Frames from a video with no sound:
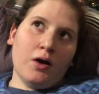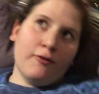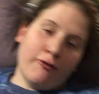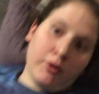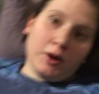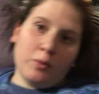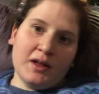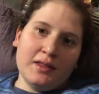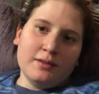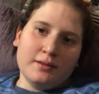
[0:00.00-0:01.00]
a
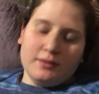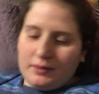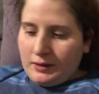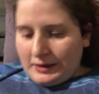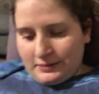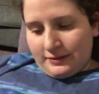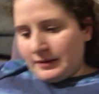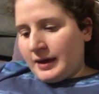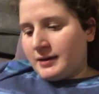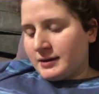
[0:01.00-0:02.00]
frequent. It's
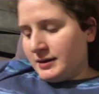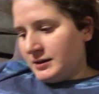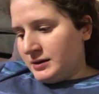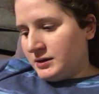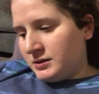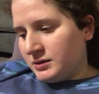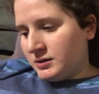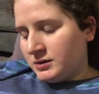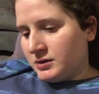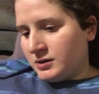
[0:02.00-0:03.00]
like
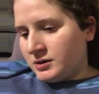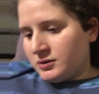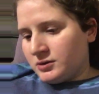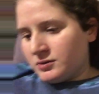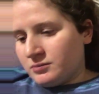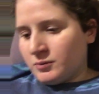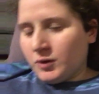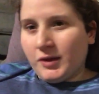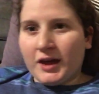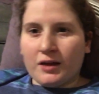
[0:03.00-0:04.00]

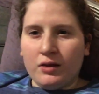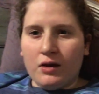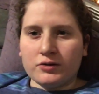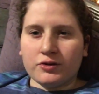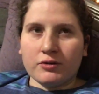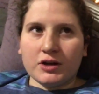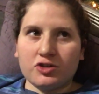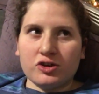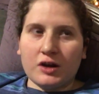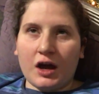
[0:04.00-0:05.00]
more like a long
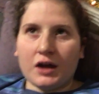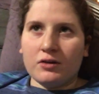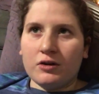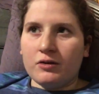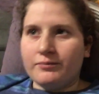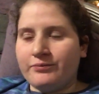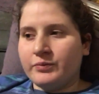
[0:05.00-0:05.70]
duration. I don't know.